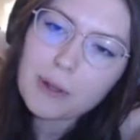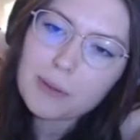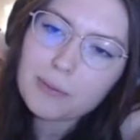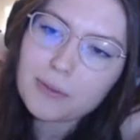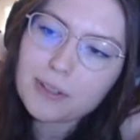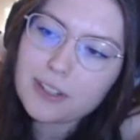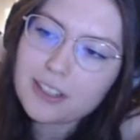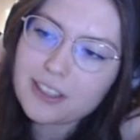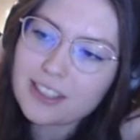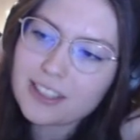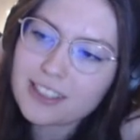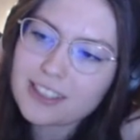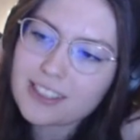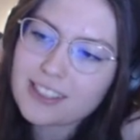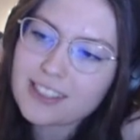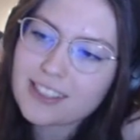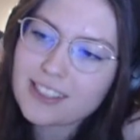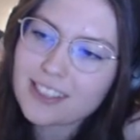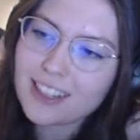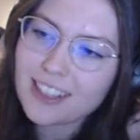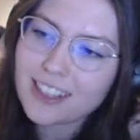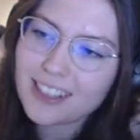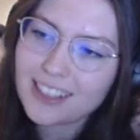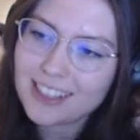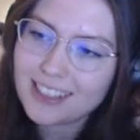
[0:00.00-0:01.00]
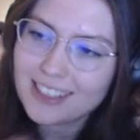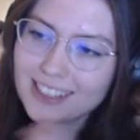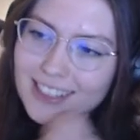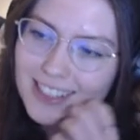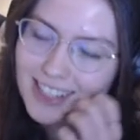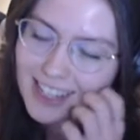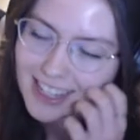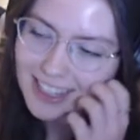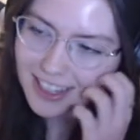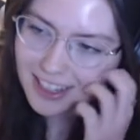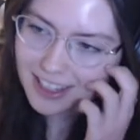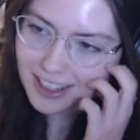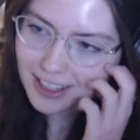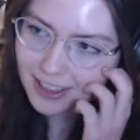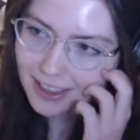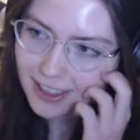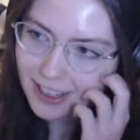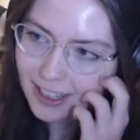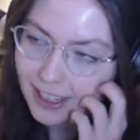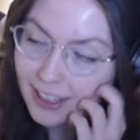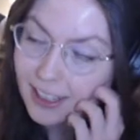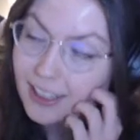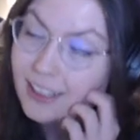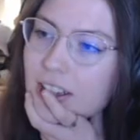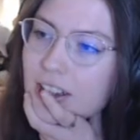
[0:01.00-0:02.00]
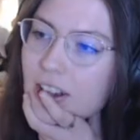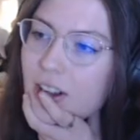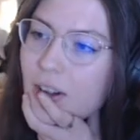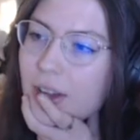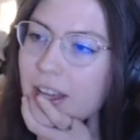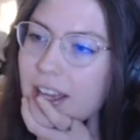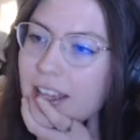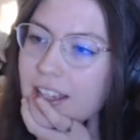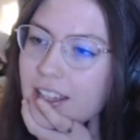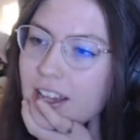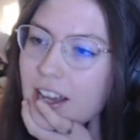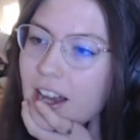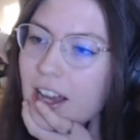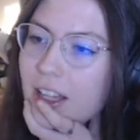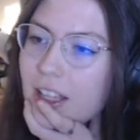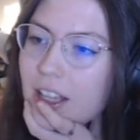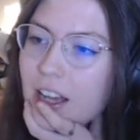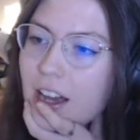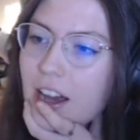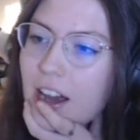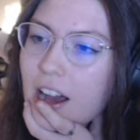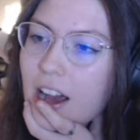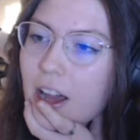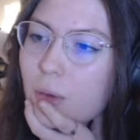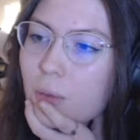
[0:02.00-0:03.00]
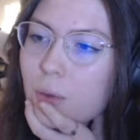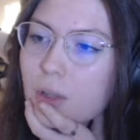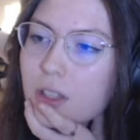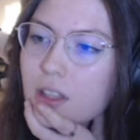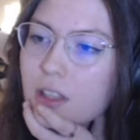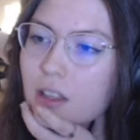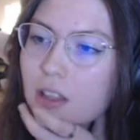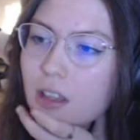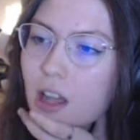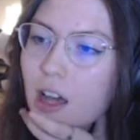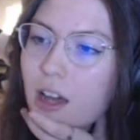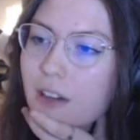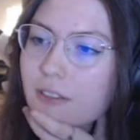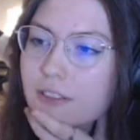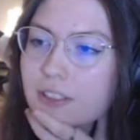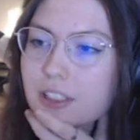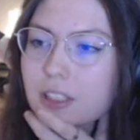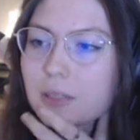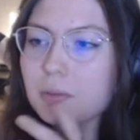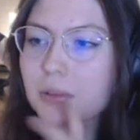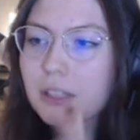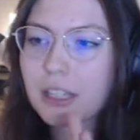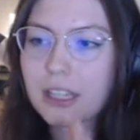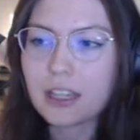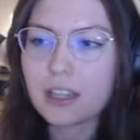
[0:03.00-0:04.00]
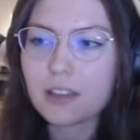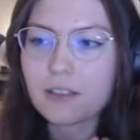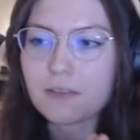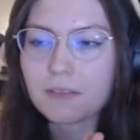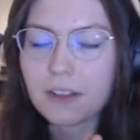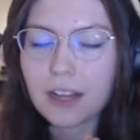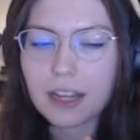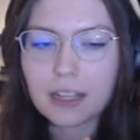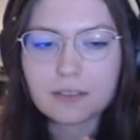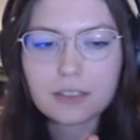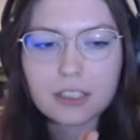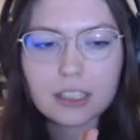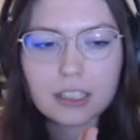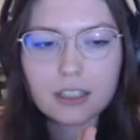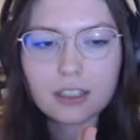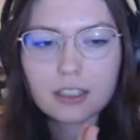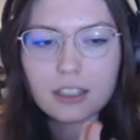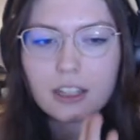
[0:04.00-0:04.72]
with this idea that, okay, I would love to play e5 here.